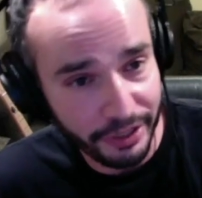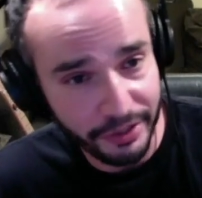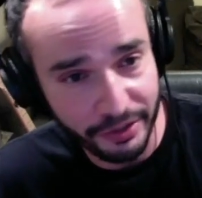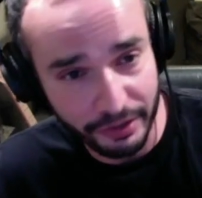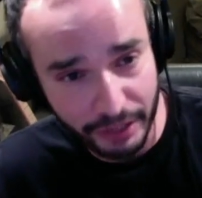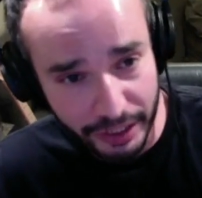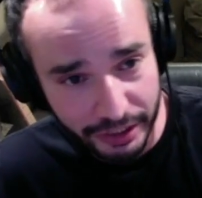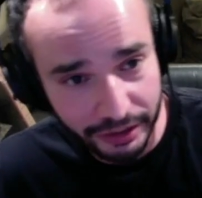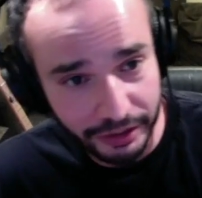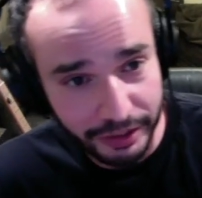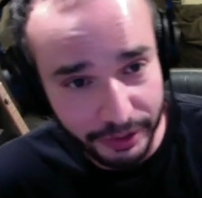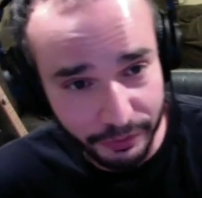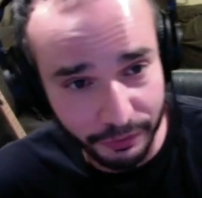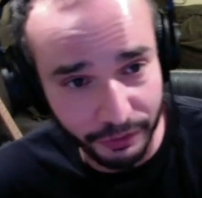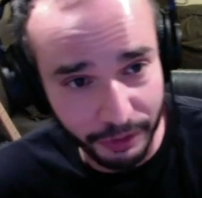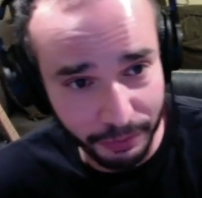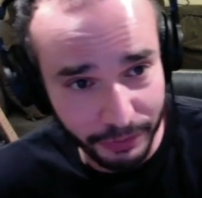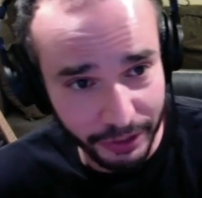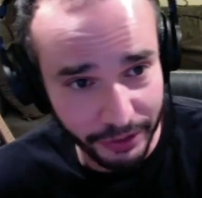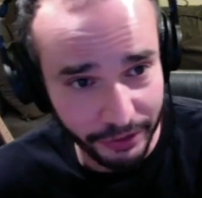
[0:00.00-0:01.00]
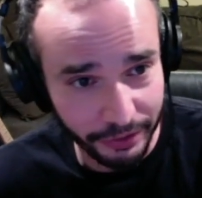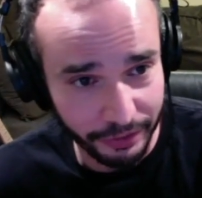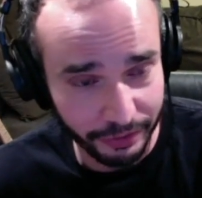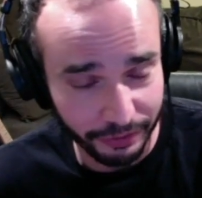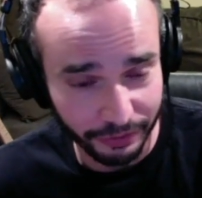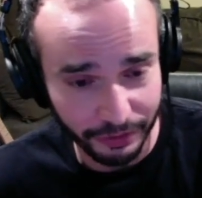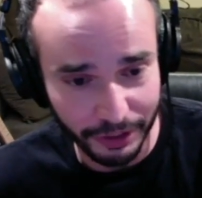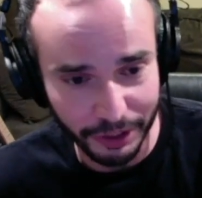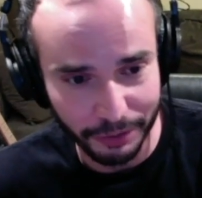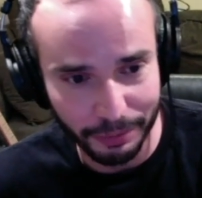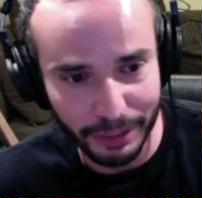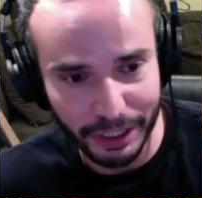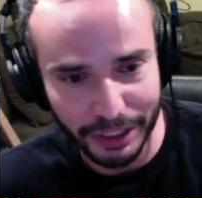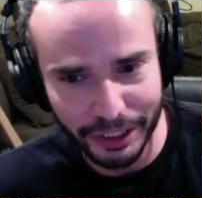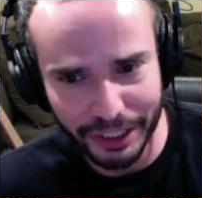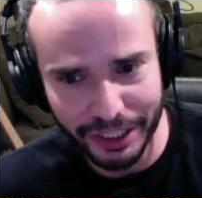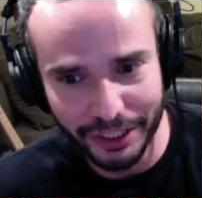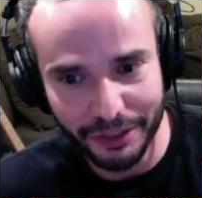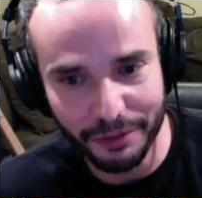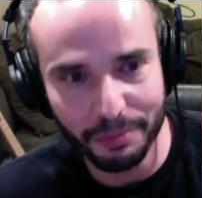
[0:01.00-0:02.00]
slightly from this on my
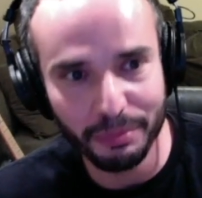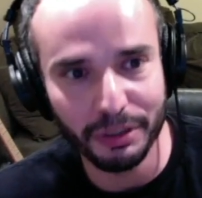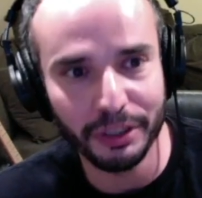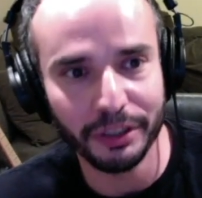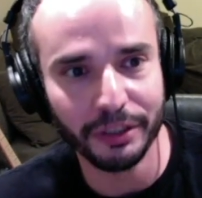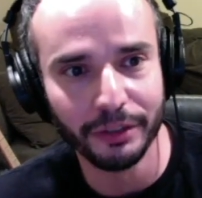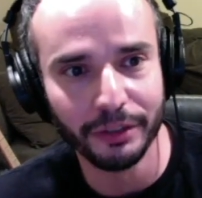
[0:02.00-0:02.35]
end, but